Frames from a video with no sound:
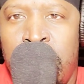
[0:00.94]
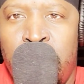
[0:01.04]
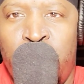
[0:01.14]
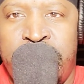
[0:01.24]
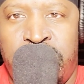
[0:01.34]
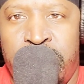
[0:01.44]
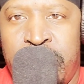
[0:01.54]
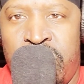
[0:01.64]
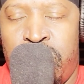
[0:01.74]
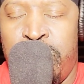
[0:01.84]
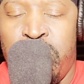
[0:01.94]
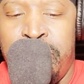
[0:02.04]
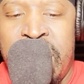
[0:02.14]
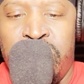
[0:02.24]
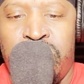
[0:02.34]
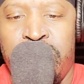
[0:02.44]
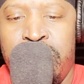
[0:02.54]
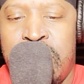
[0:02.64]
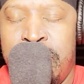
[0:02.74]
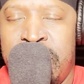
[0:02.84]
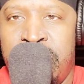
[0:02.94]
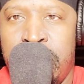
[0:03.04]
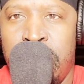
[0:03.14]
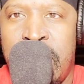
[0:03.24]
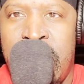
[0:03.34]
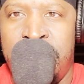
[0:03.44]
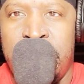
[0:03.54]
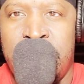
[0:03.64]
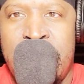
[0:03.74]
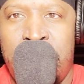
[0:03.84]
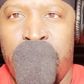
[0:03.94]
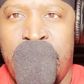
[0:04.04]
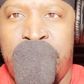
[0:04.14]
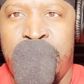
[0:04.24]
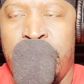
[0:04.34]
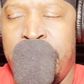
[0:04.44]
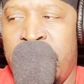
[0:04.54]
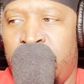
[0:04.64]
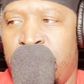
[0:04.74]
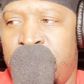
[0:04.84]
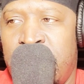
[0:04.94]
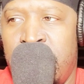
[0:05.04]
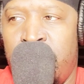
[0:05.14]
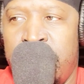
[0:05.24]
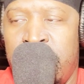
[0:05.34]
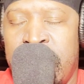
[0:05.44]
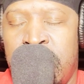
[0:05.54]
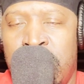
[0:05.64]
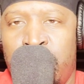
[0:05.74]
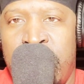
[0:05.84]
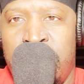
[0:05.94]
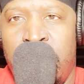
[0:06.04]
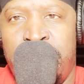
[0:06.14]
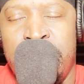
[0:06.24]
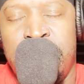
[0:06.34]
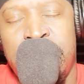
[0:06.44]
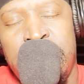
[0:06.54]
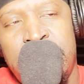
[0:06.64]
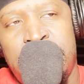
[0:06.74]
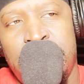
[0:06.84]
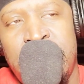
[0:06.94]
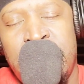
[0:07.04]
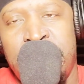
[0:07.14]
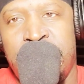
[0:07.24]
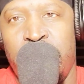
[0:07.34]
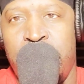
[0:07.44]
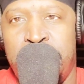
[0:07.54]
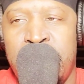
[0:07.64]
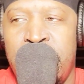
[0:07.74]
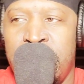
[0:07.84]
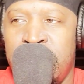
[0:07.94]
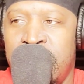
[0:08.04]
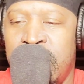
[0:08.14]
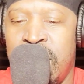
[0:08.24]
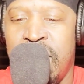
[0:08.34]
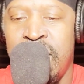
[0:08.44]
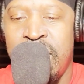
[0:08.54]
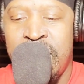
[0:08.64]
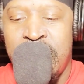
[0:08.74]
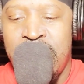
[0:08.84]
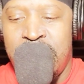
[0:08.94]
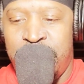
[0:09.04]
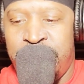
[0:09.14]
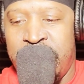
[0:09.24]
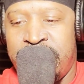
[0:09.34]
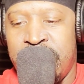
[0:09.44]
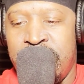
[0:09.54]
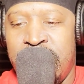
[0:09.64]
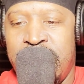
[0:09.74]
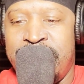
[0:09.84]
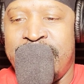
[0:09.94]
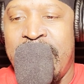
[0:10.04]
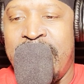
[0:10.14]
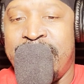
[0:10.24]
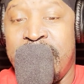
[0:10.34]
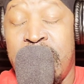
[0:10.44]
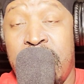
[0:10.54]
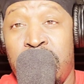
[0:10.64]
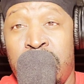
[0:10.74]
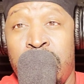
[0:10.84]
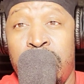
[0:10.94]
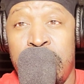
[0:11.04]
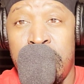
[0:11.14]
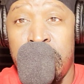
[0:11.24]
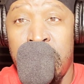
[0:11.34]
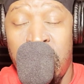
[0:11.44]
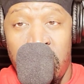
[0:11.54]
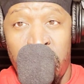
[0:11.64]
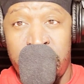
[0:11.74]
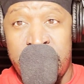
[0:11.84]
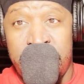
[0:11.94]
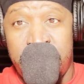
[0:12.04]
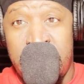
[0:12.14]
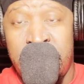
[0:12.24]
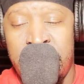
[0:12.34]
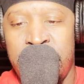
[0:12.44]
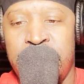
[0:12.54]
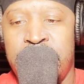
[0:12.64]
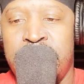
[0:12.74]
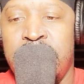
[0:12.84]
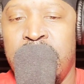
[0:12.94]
What it do, man? It's your boy Battle Truth coming to you live and direct from the Battle Truth headquarters. Let's get right off into this, man. So apparently, Viixen the Assassin has joined OnlyFans.